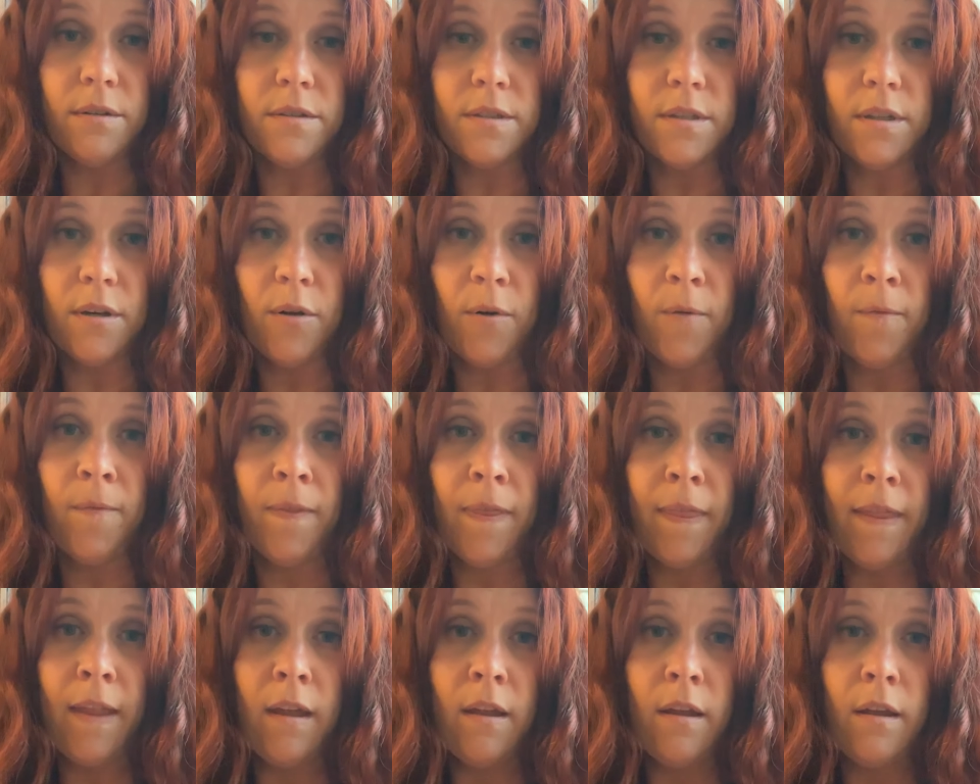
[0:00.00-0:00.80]
So
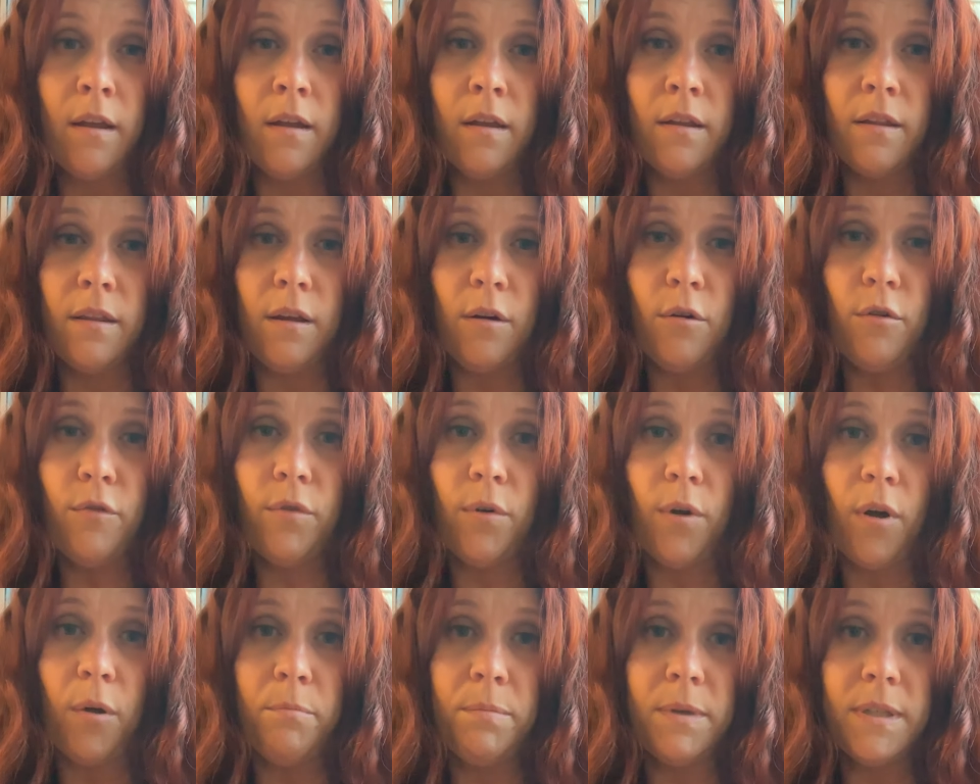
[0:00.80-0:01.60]
the
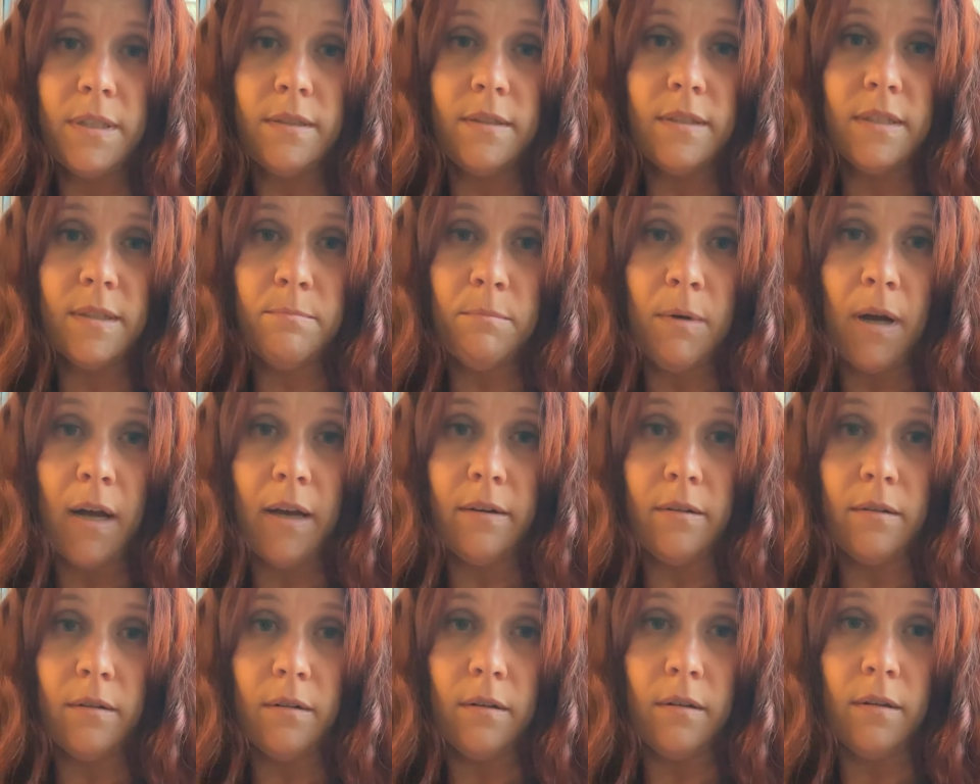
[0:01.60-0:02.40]
overall business
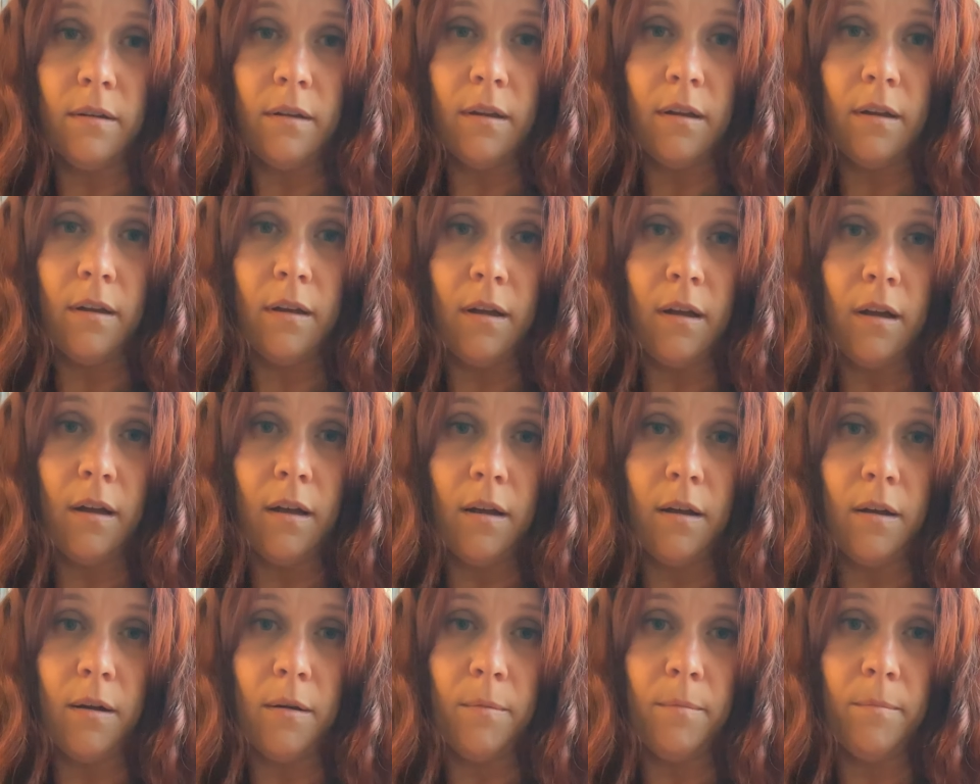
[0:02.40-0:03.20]
model
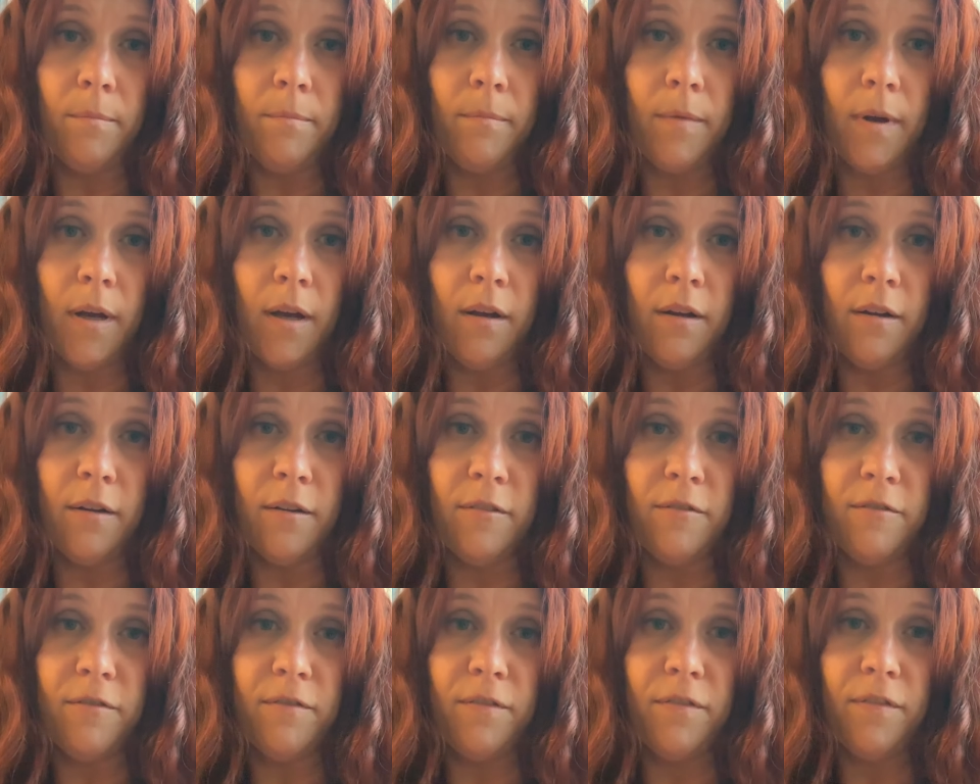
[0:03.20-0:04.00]

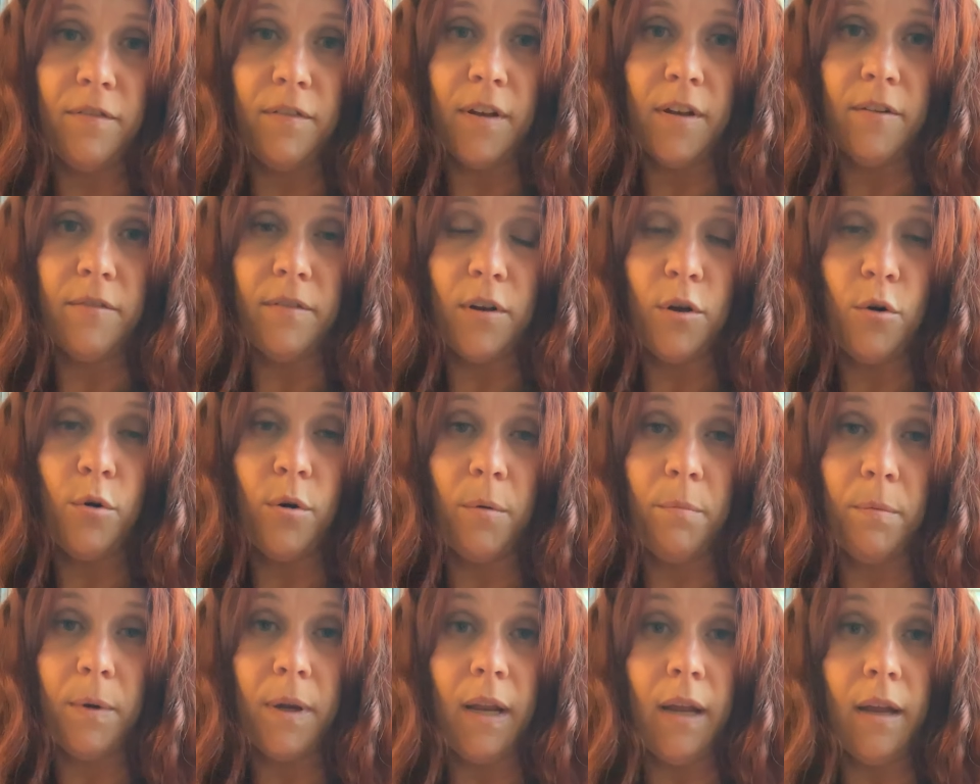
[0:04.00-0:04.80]
of a
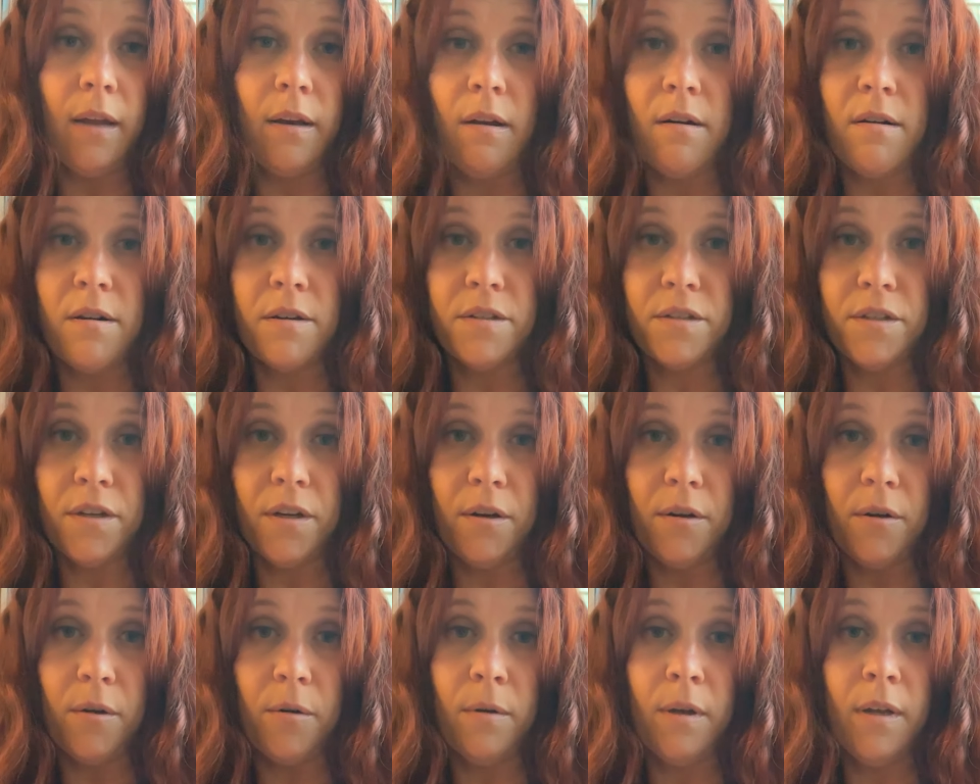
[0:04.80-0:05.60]
corporate head
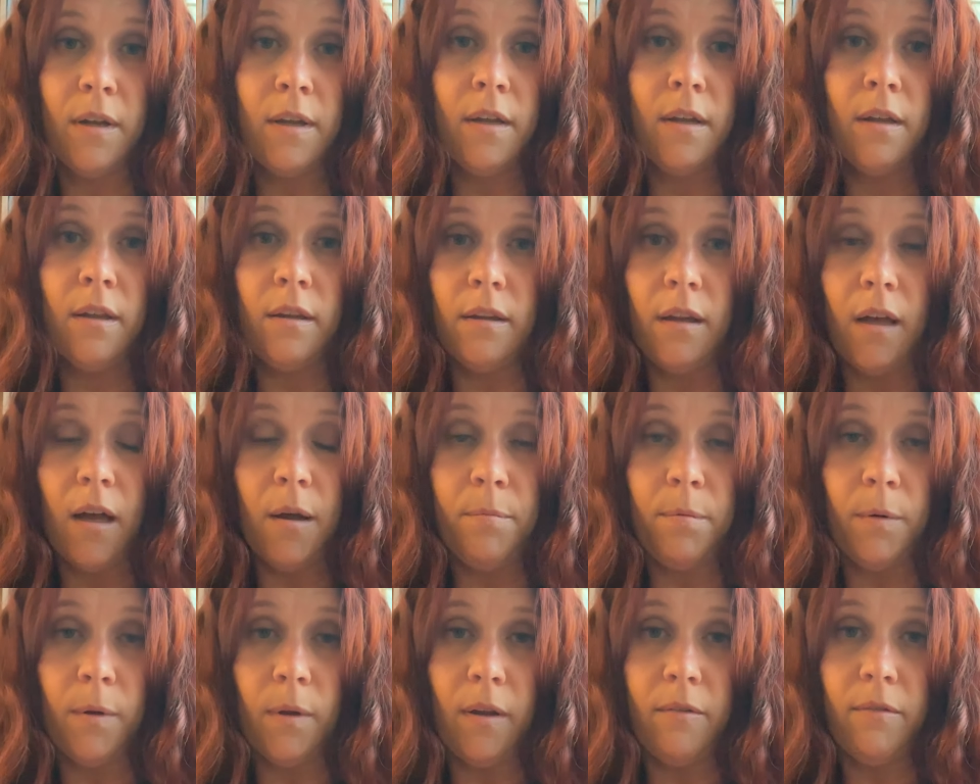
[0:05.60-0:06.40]
honcho,
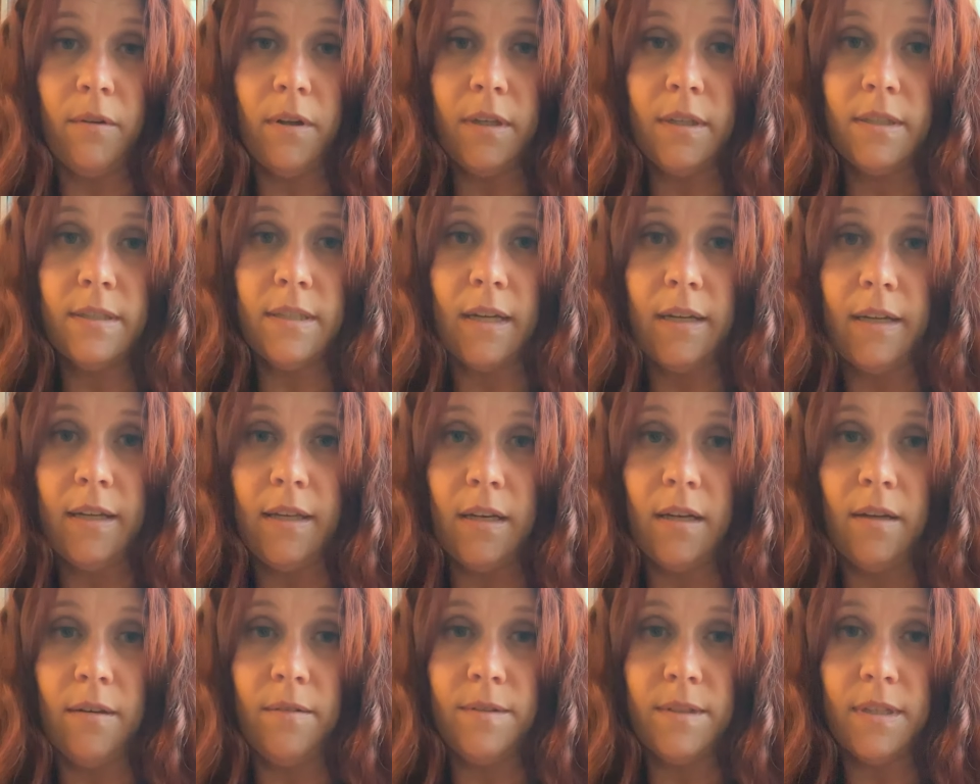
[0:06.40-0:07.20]
upper level
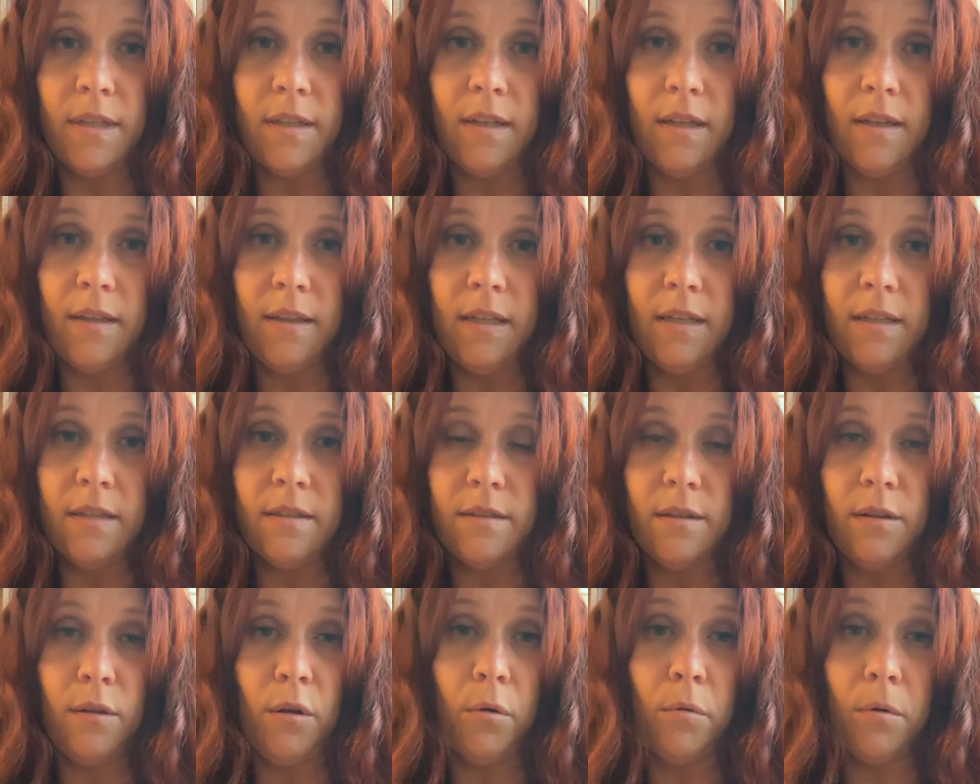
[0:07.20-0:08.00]
executives, and then
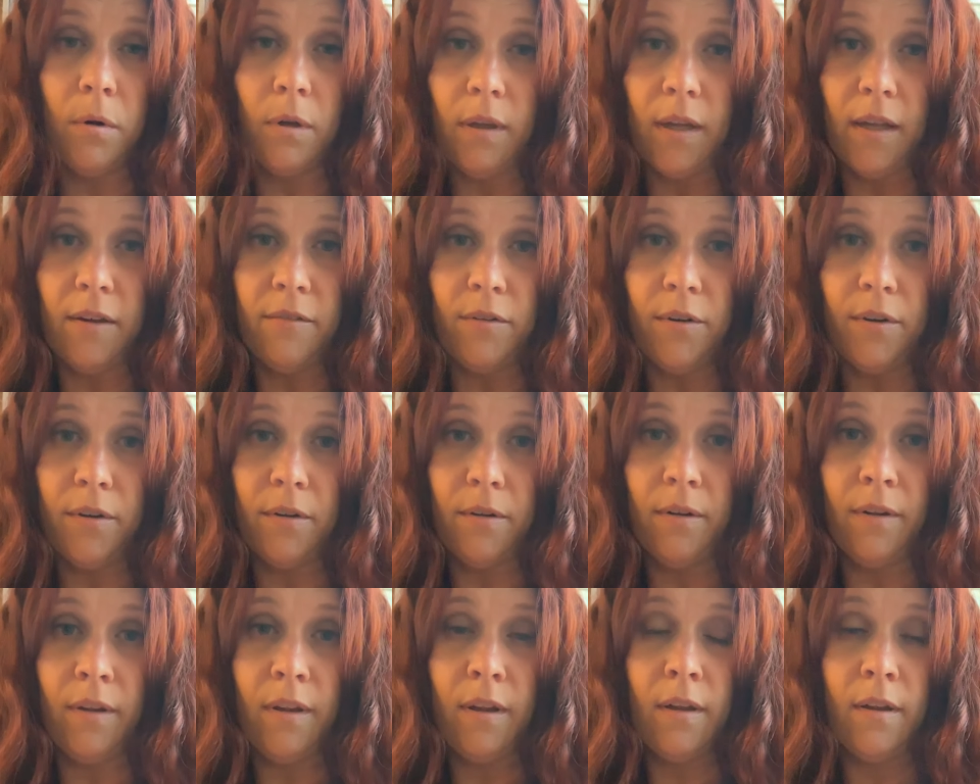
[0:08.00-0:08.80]
these lower
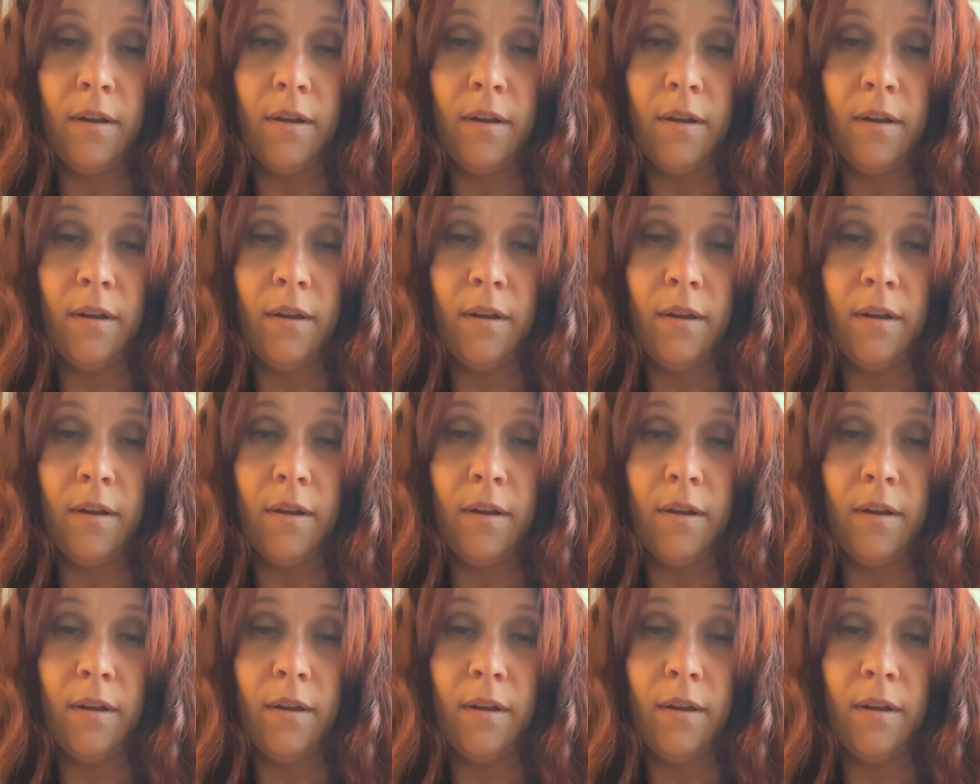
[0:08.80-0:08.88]
level